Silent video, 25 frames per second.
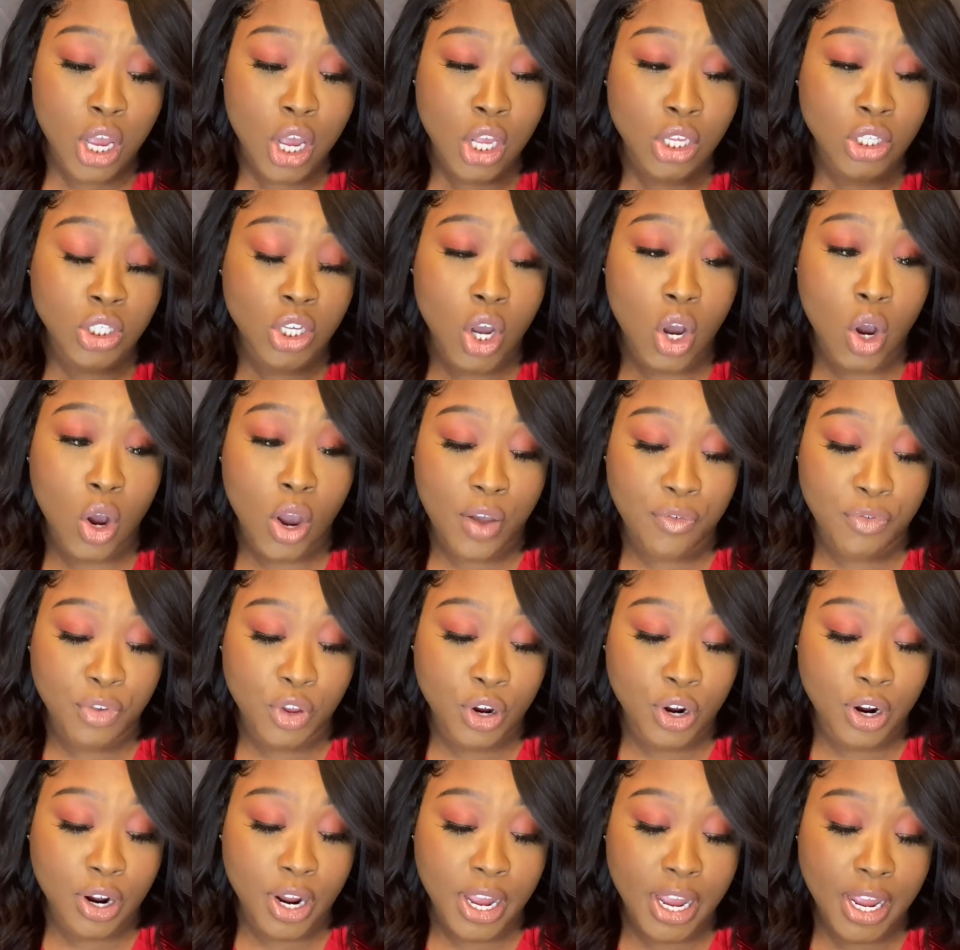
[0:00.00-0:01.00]
So if
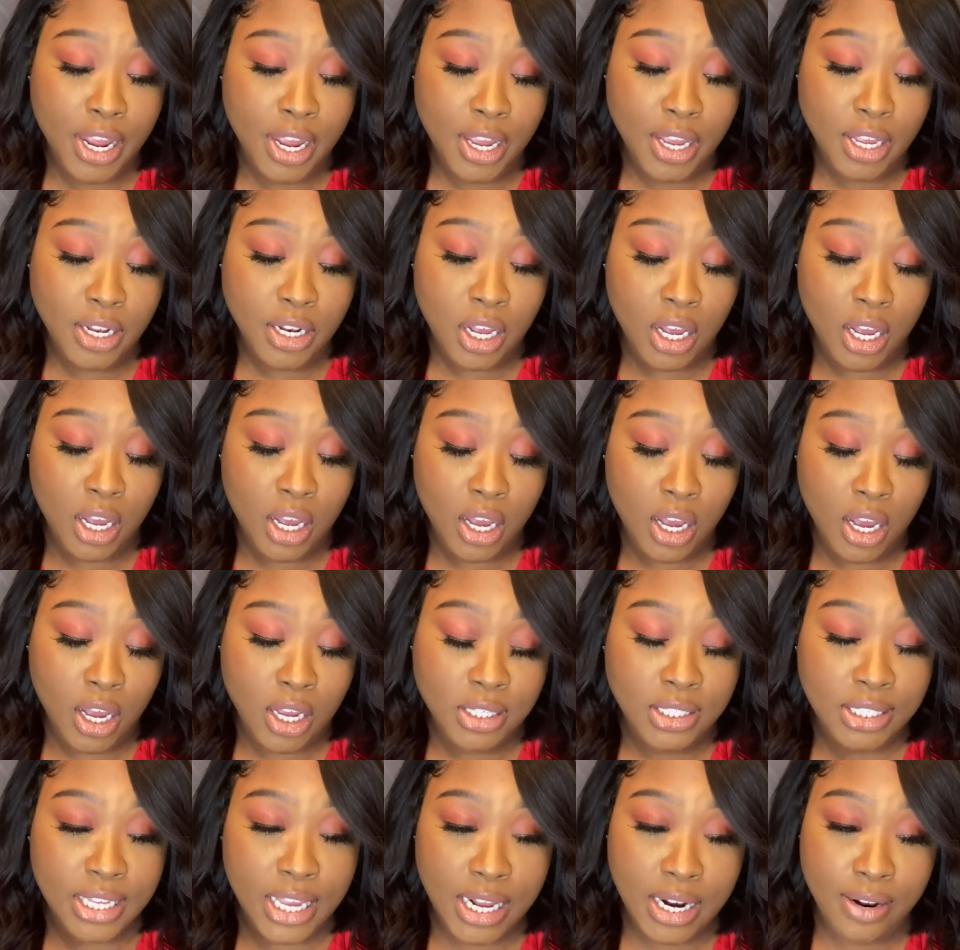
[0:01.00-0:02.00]
you're in a
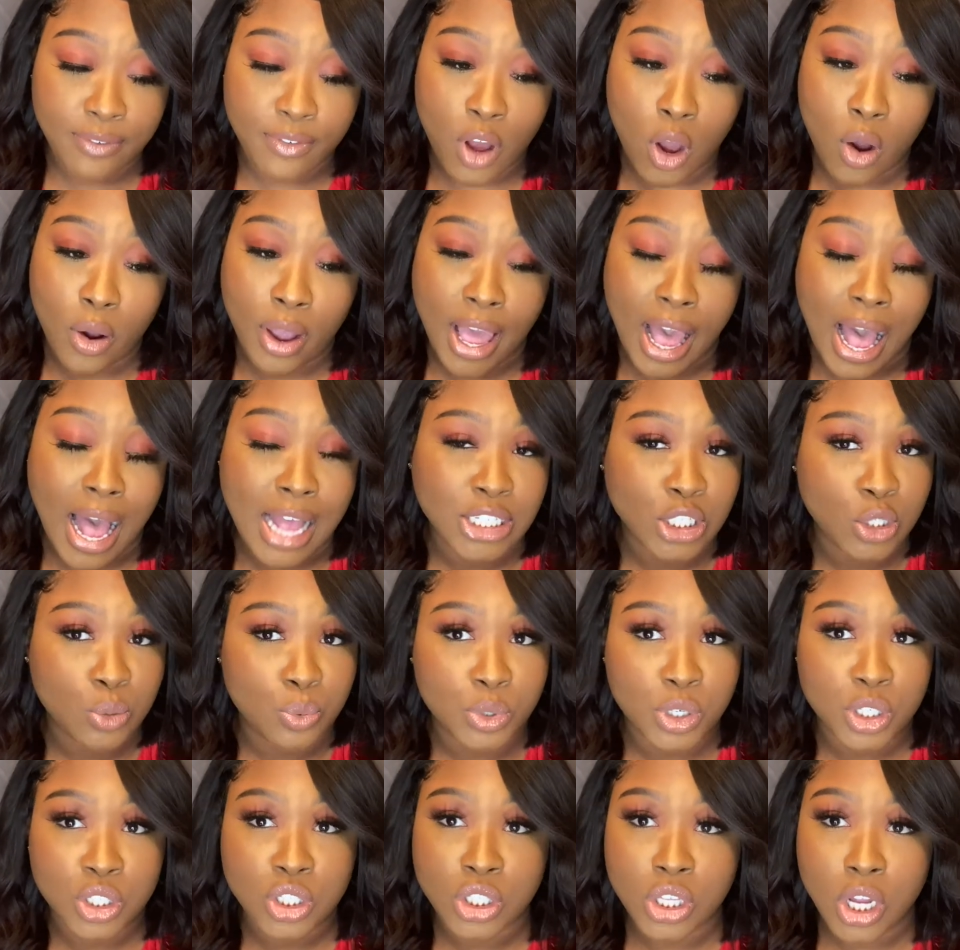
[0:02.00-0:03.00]
state of, okay, I just
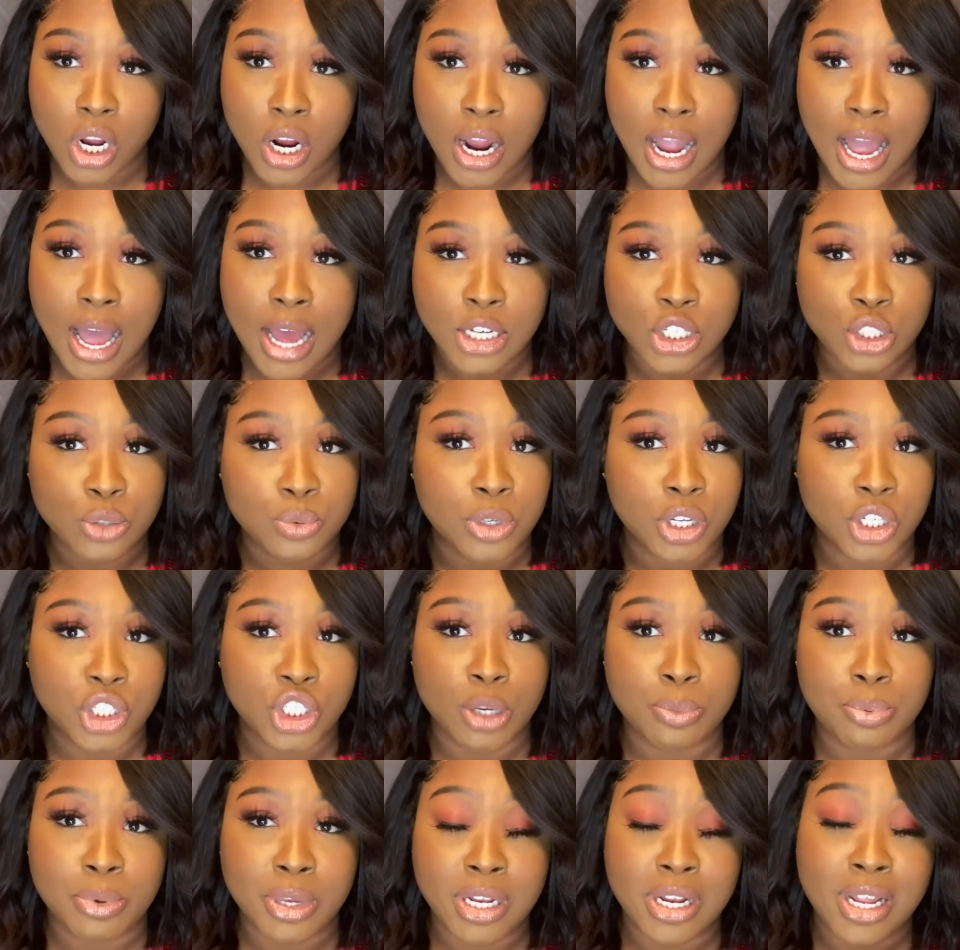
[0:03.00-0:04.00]
want to start, I just want to
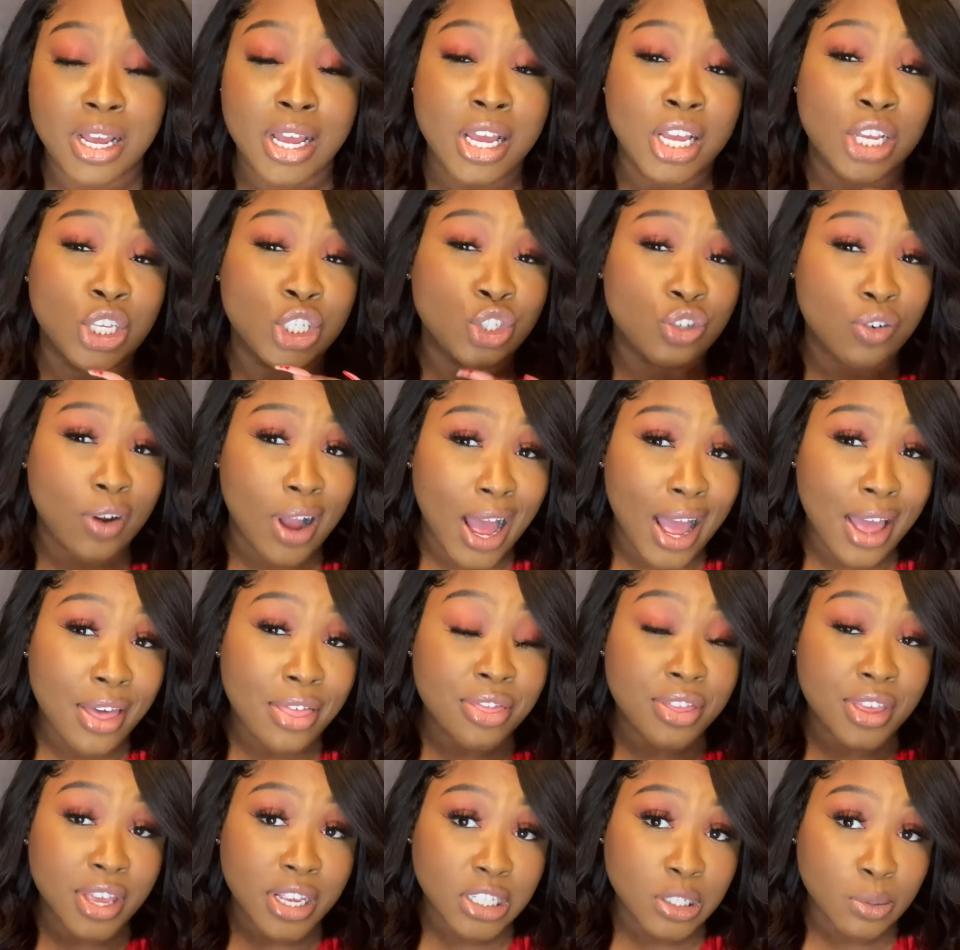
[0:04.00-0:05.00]
jump in, try
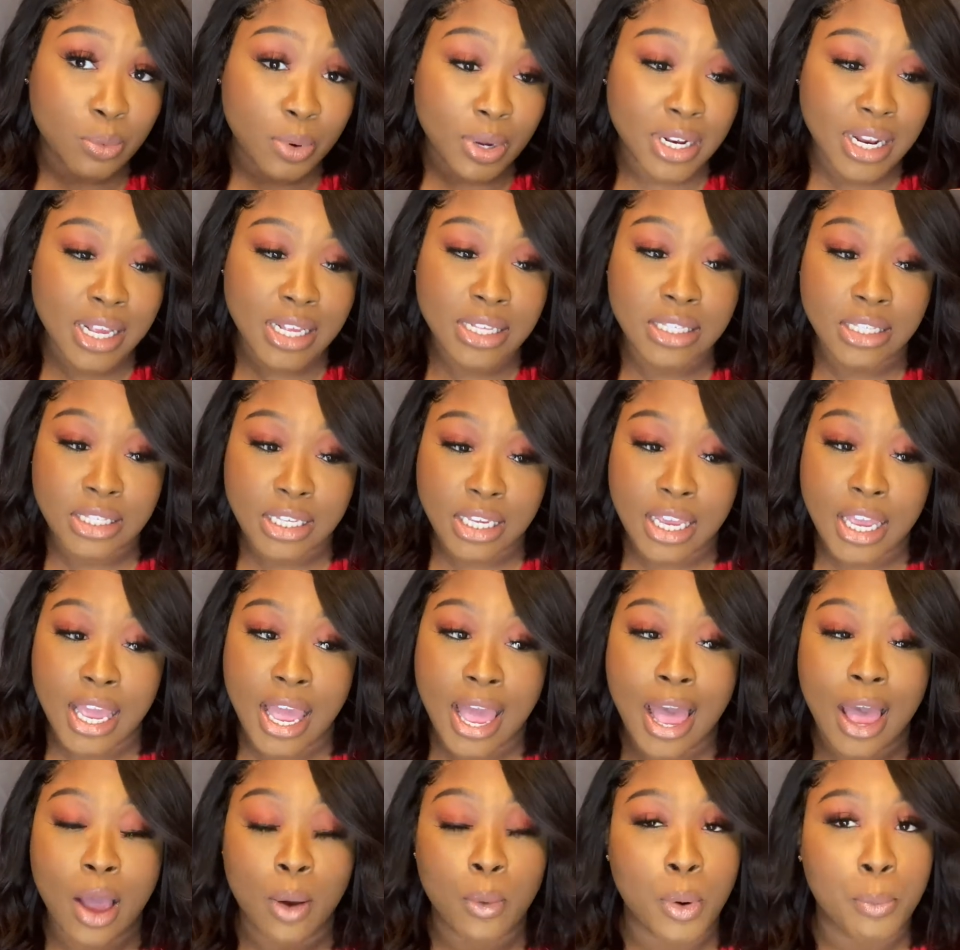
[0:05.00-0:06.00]
this one and see
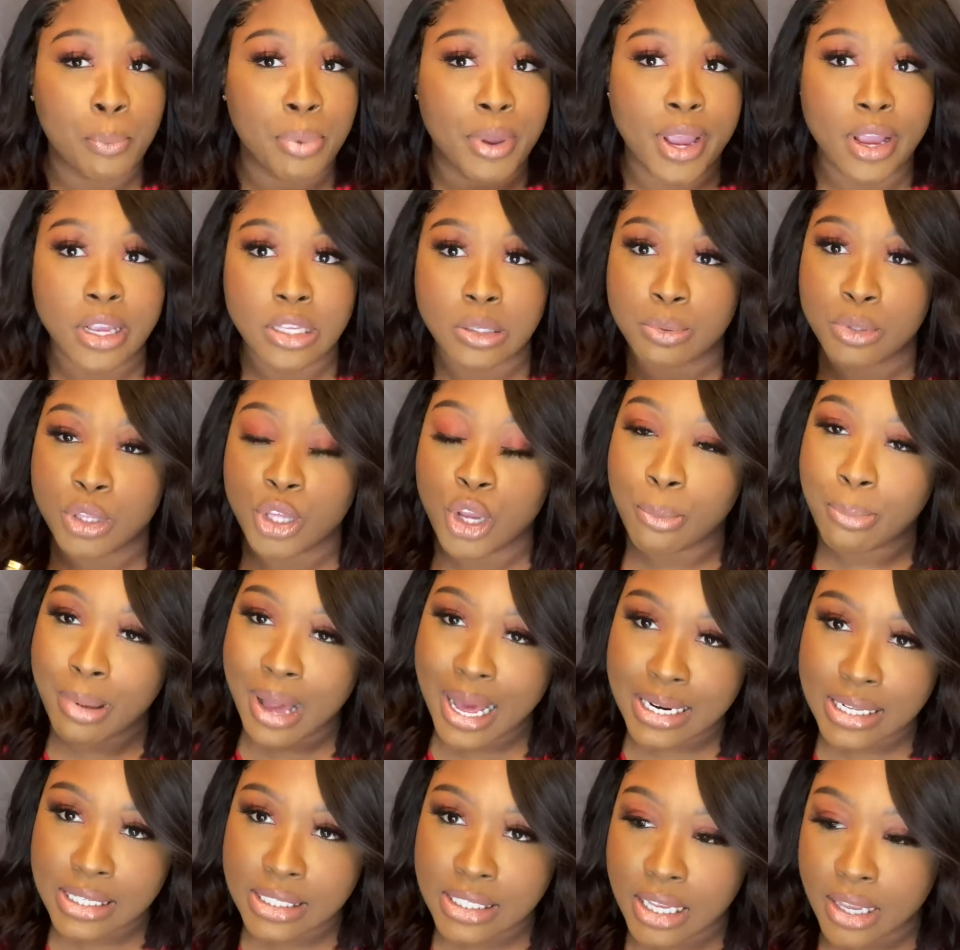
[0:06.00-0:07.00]
how it pairs with your
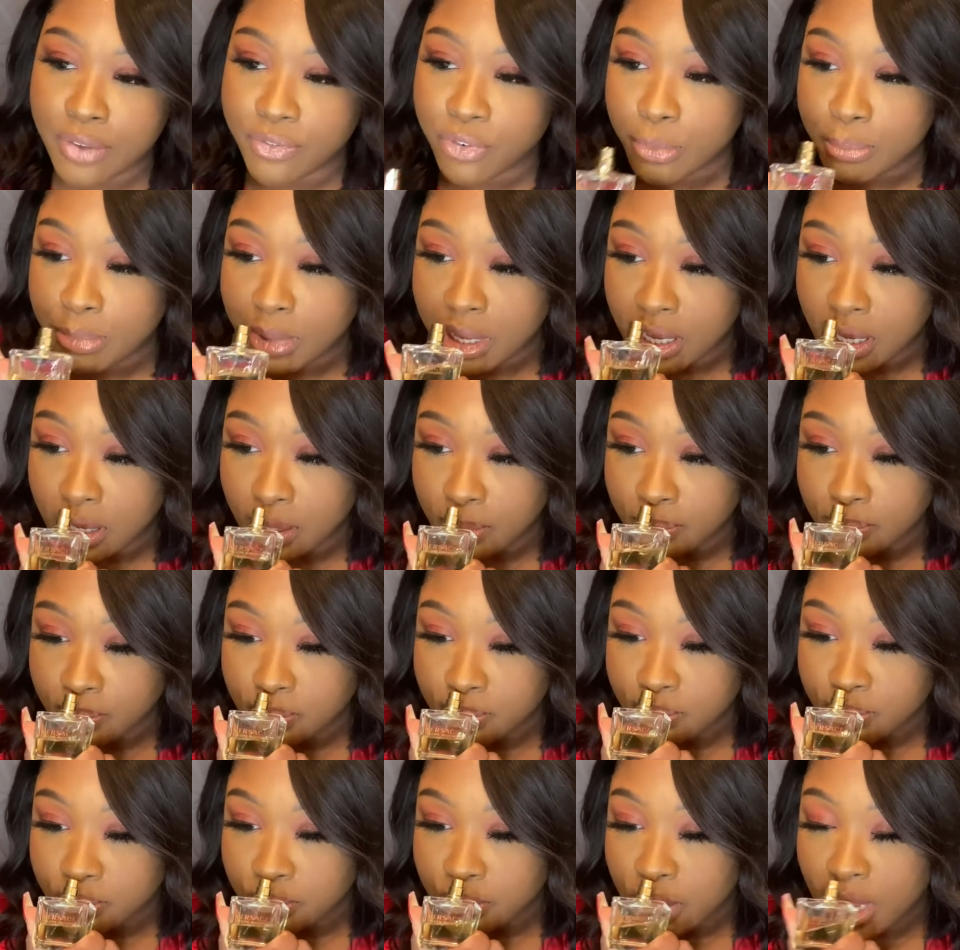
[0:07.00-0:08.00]
body scent. For me,
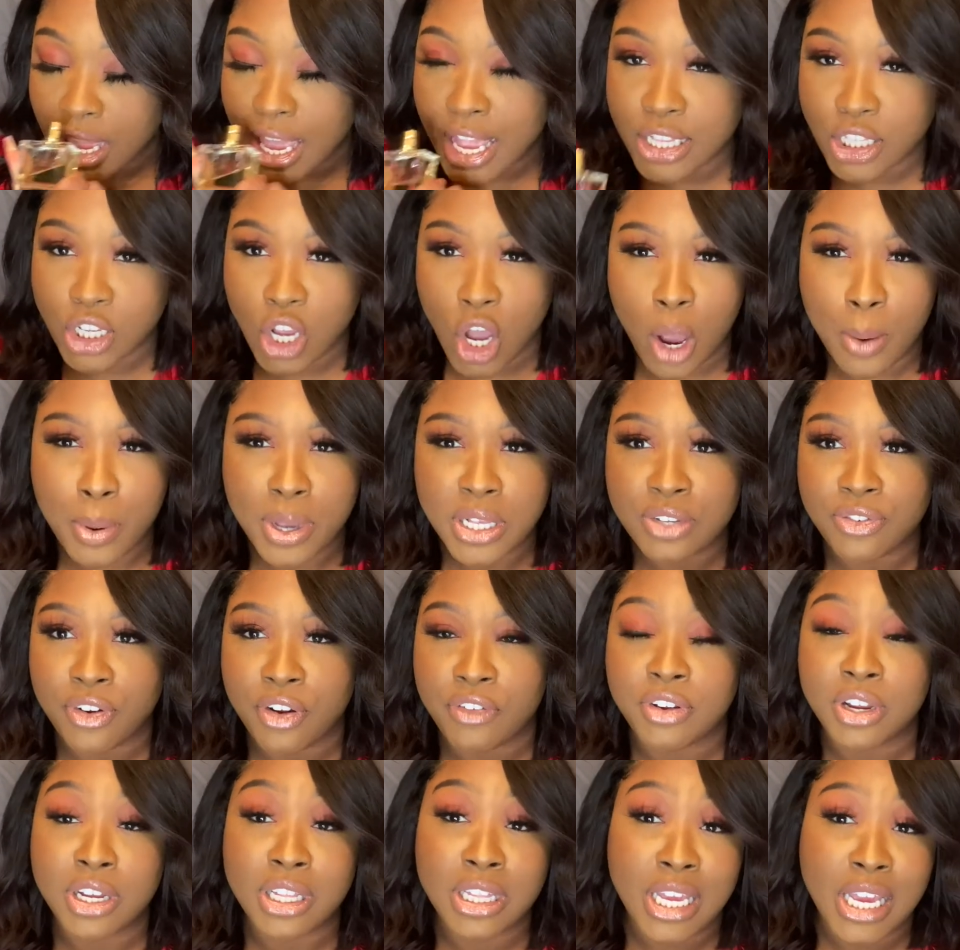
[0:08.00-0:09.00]
it's always
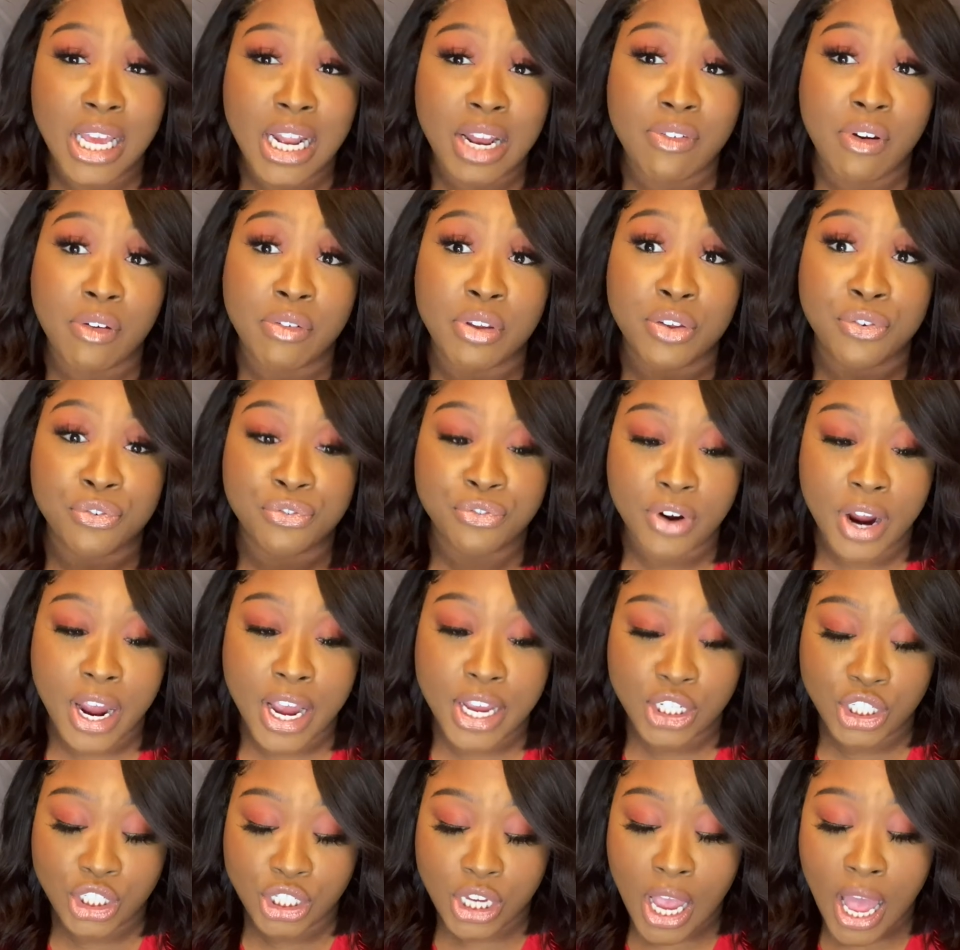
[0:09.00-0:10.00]
very clean, very
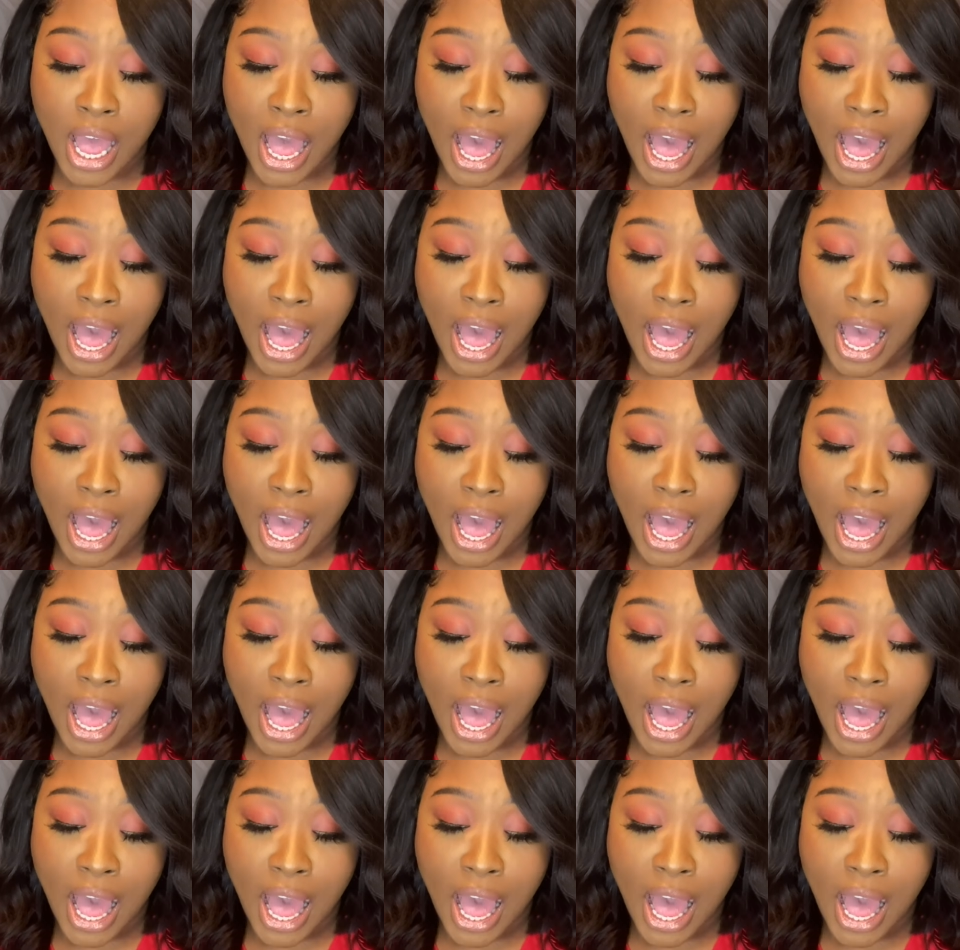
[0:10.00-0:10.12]
fresh.